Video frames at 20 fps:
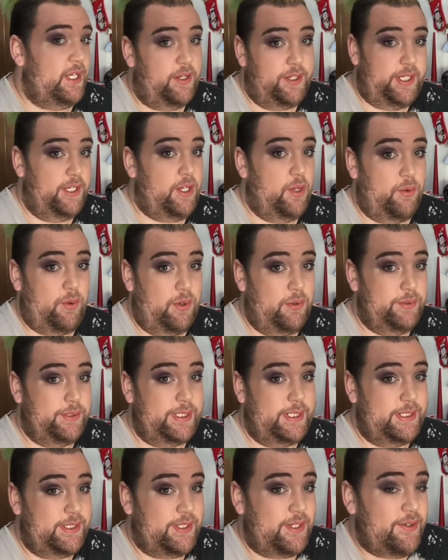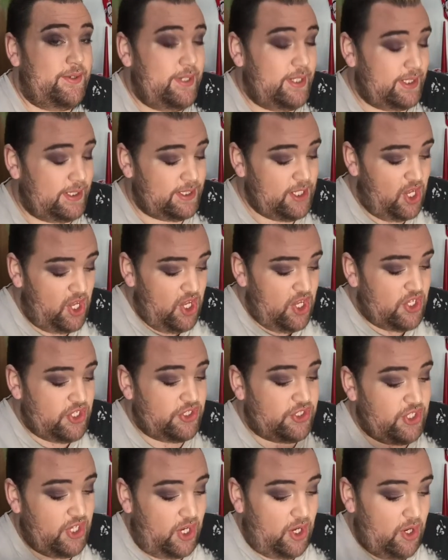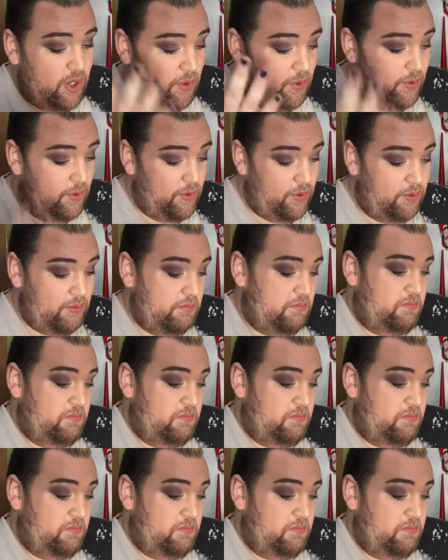I didn't know what was inside, so